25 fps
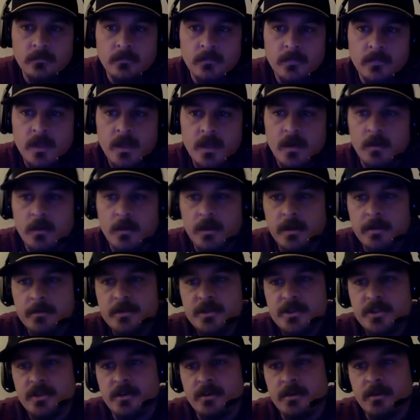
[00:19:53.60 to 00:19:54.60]
Yeah, well, I'm
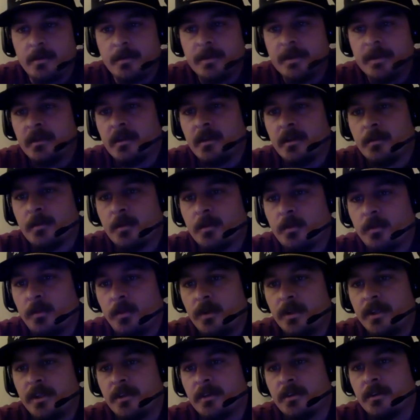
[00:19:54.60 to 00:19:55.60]
sure. I mean, number
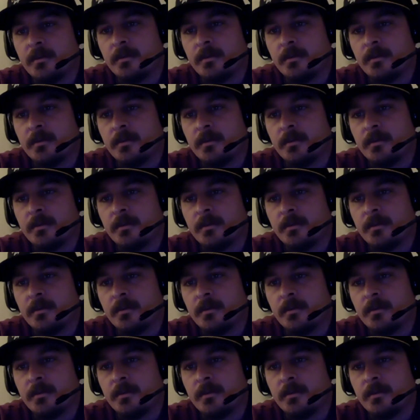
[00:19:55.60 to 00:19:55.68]
one, you're